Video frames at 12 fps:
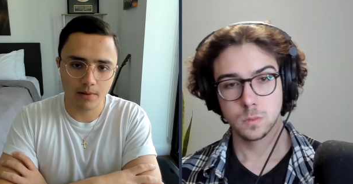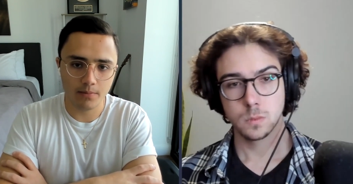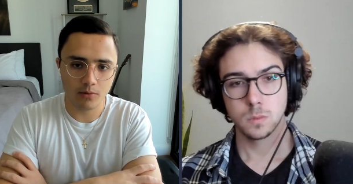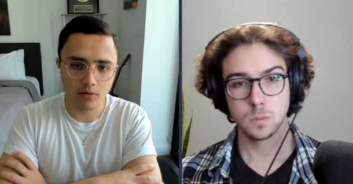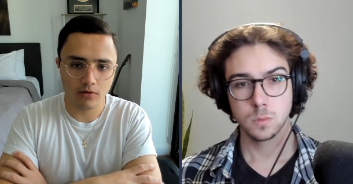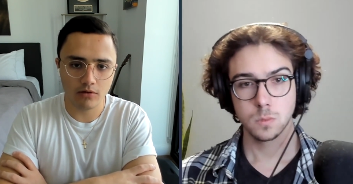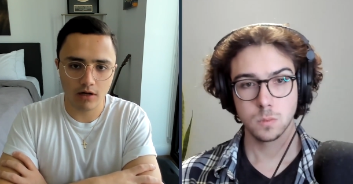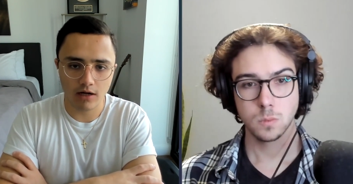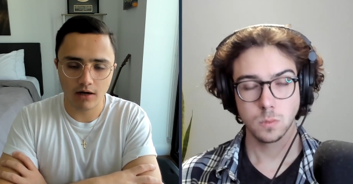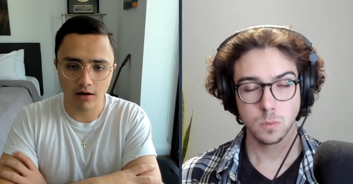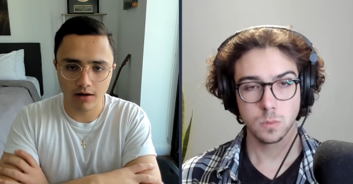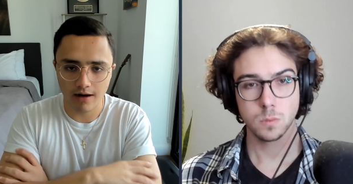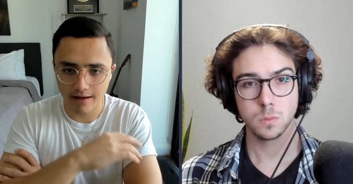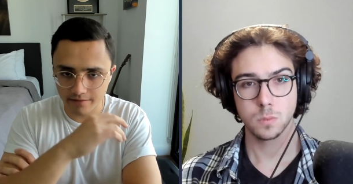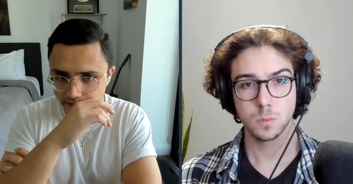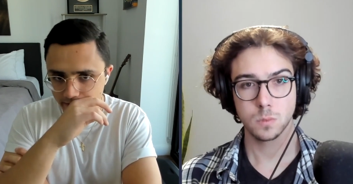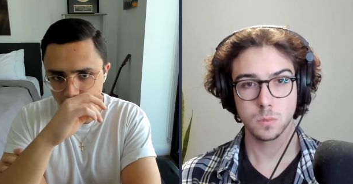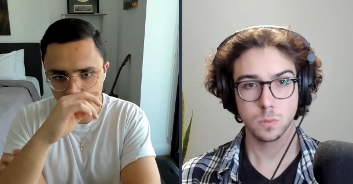Speaker 1: of people uh, are
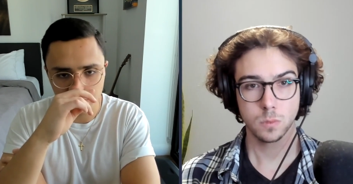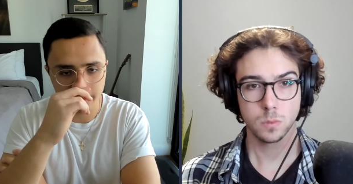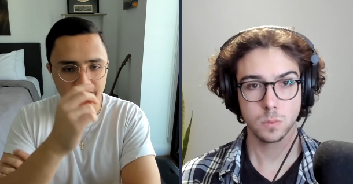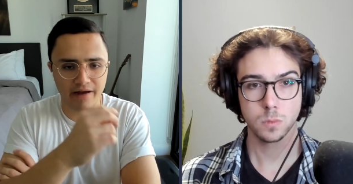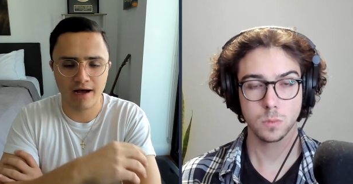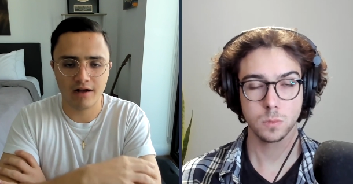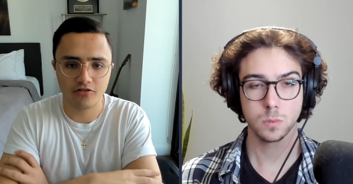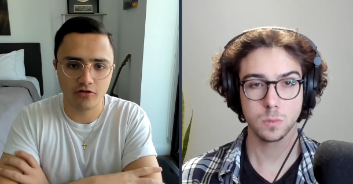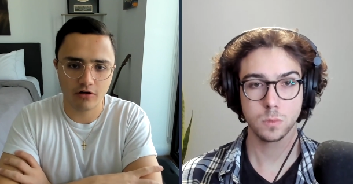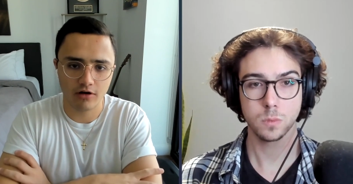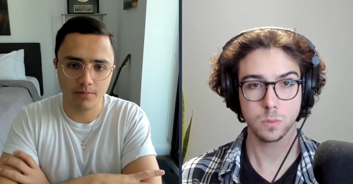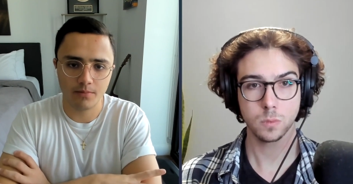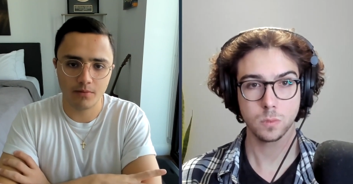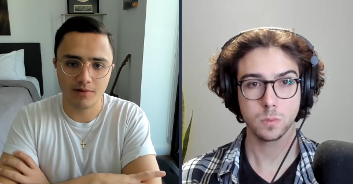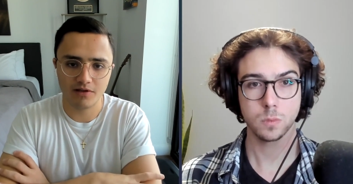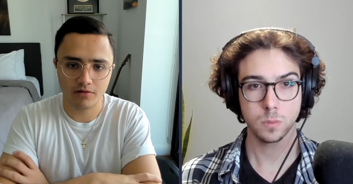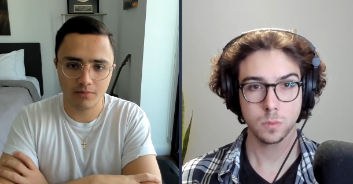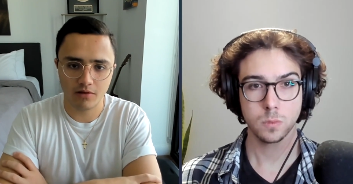hesitant to take action or
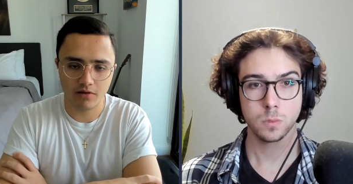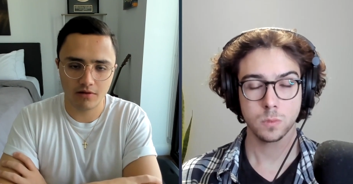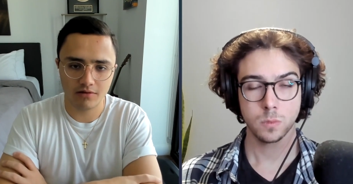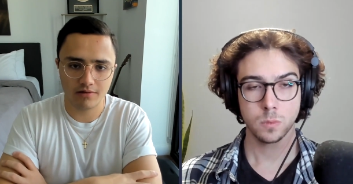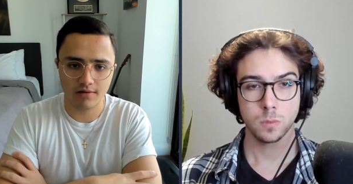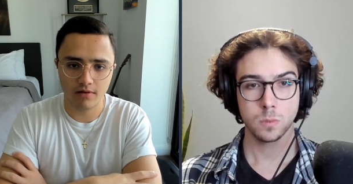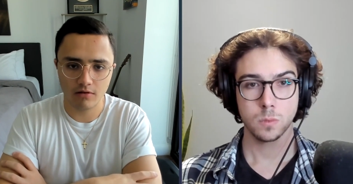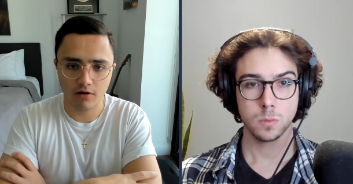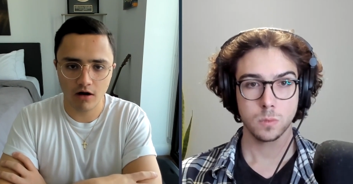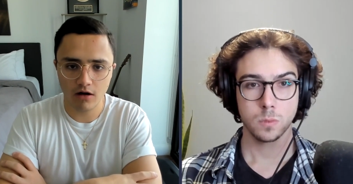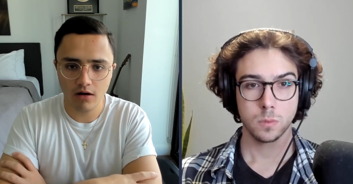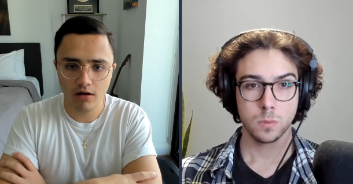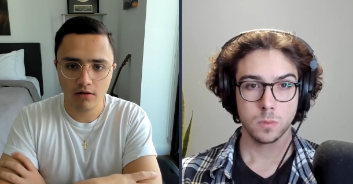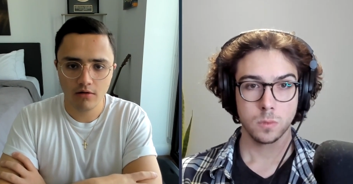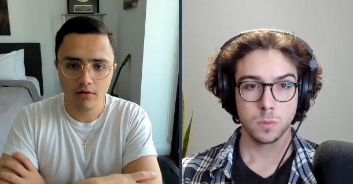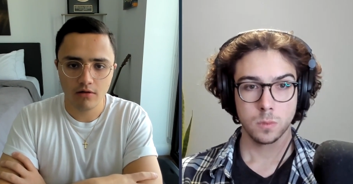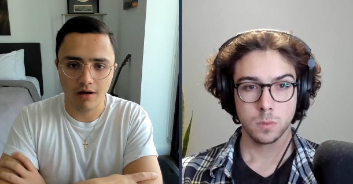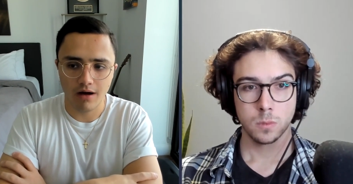implement some of the things that they learn,
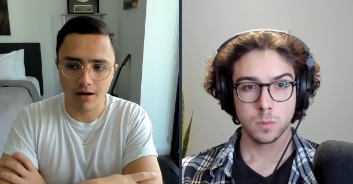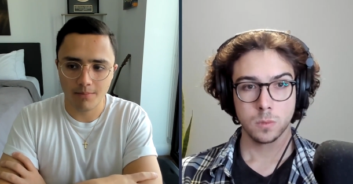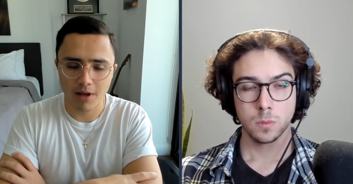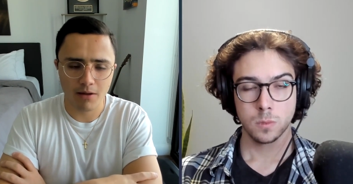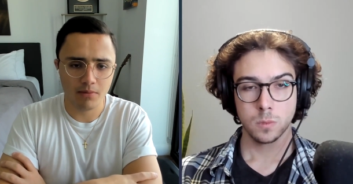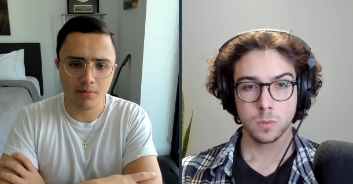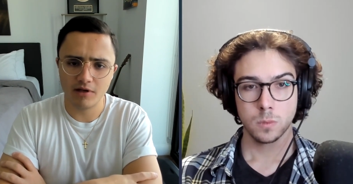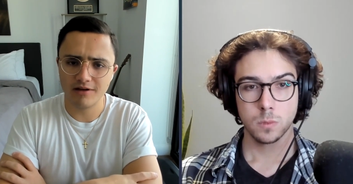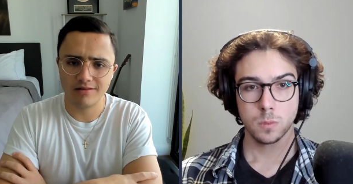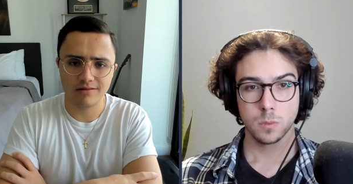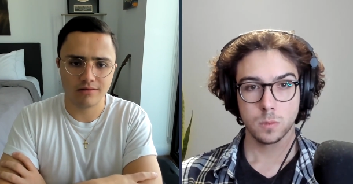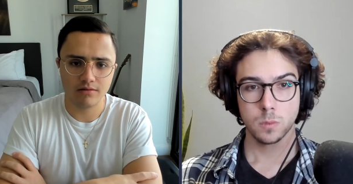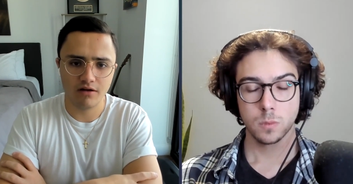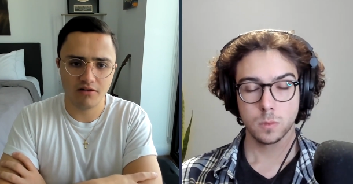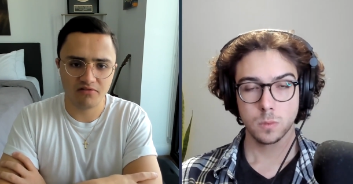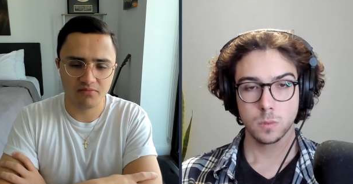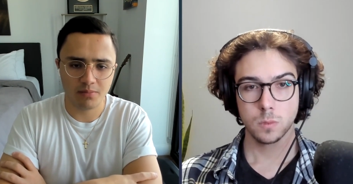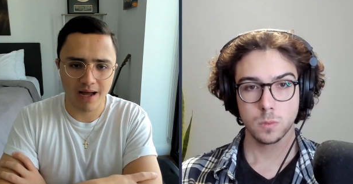uh, maybe because
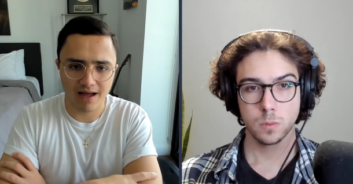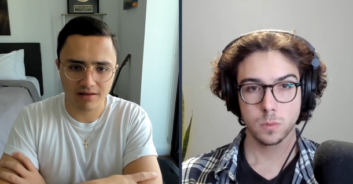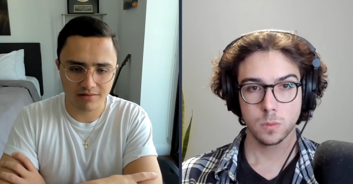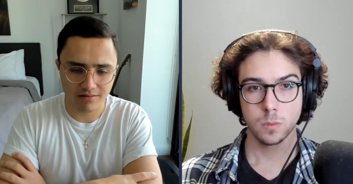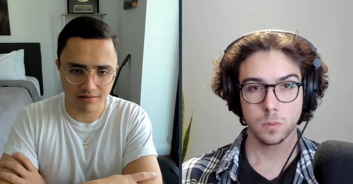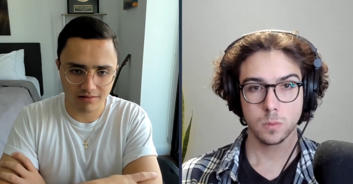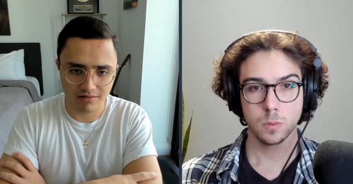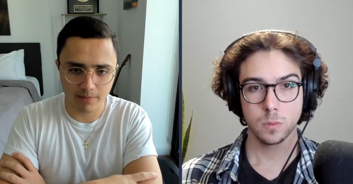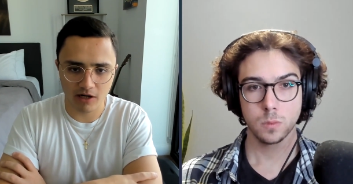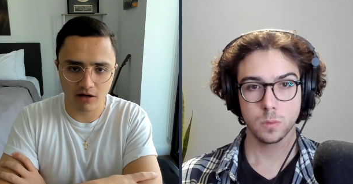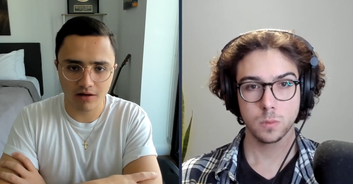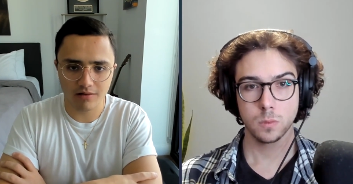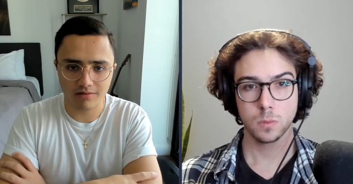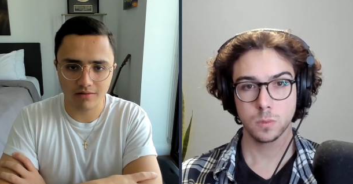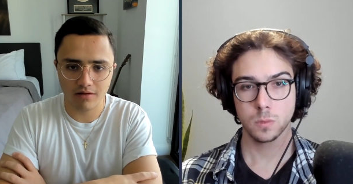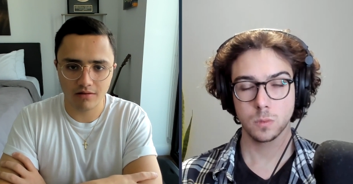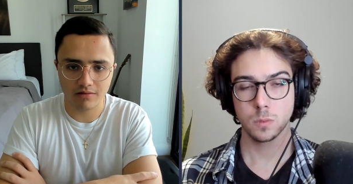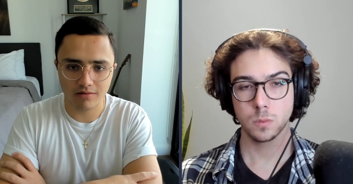of past
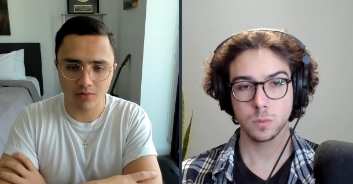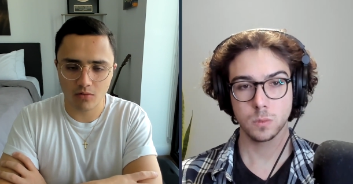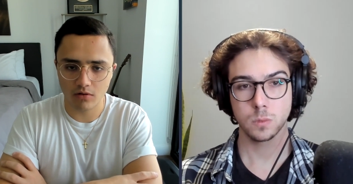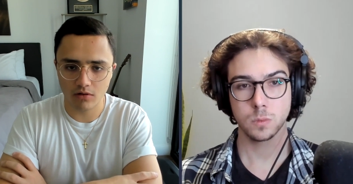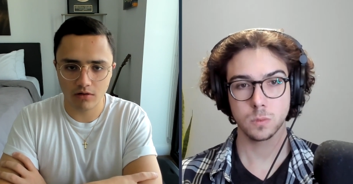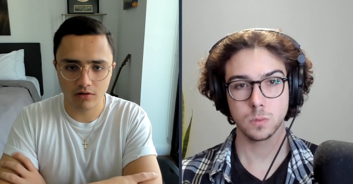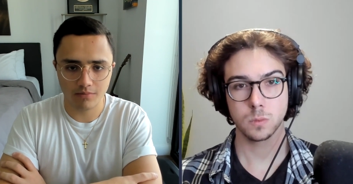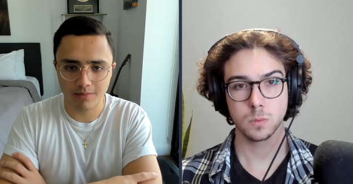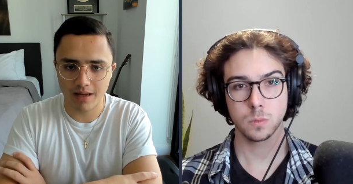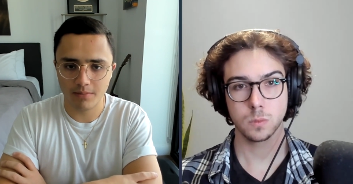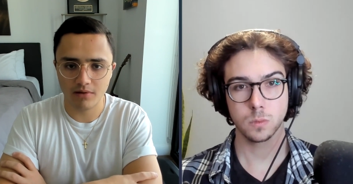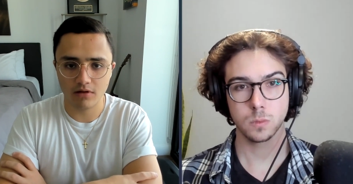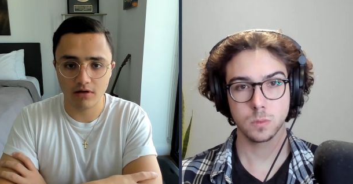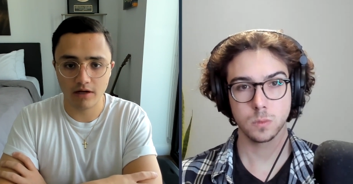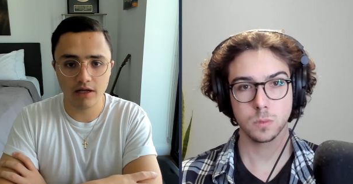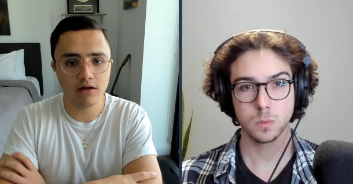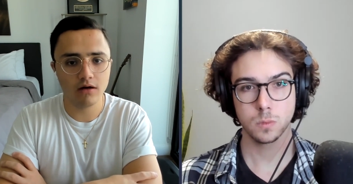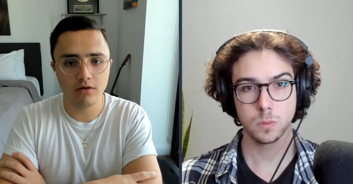experiences or maybe their
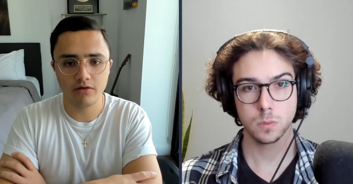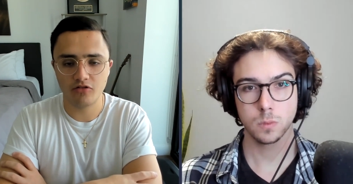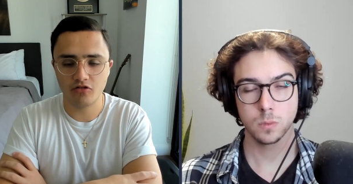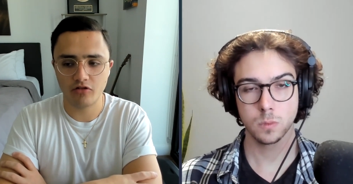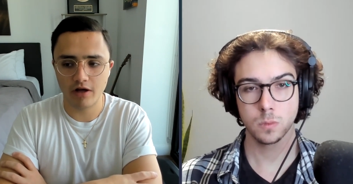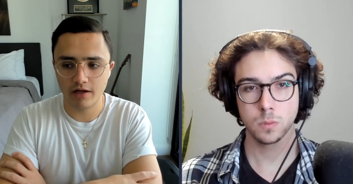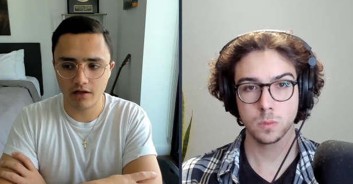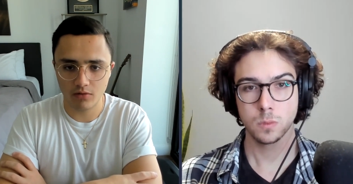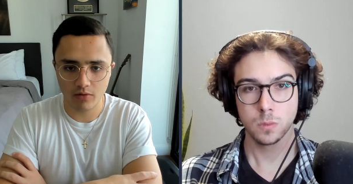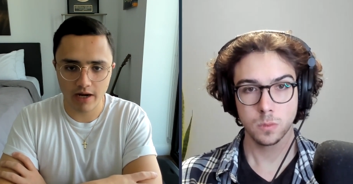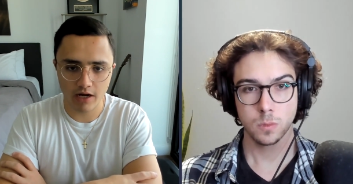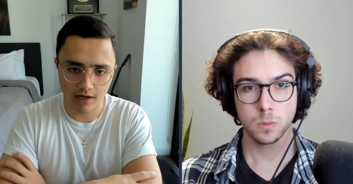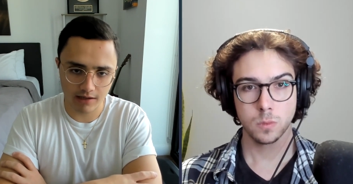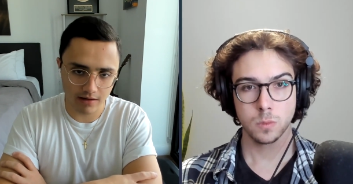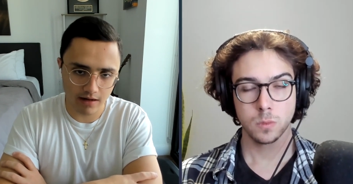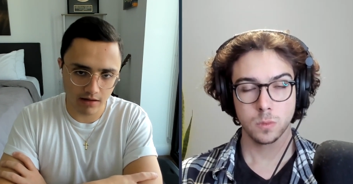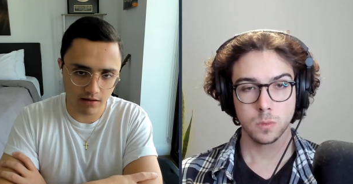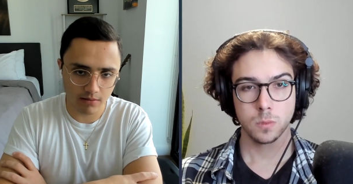ego is just getting in the way. And I
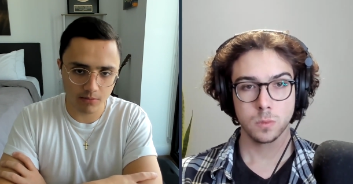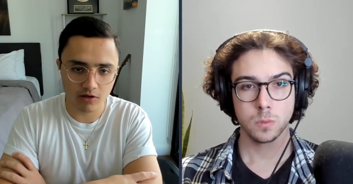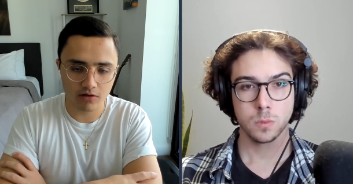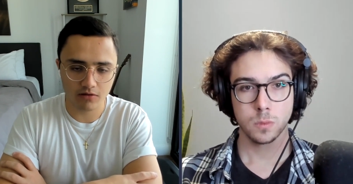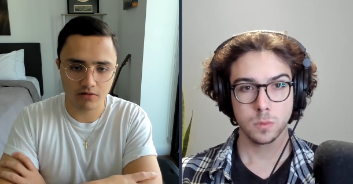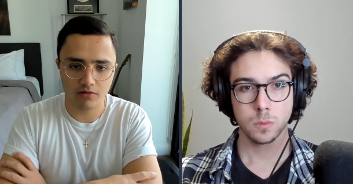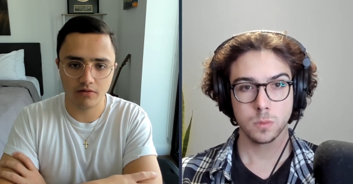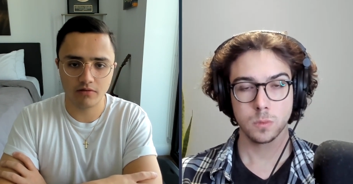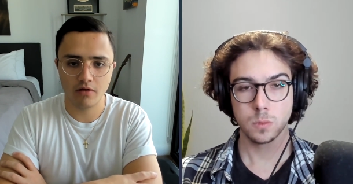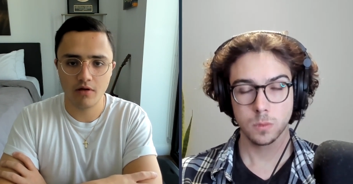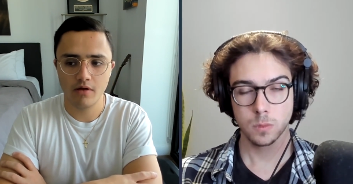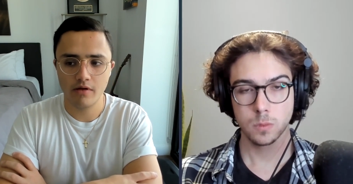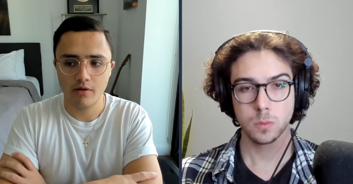get it. I mean, this is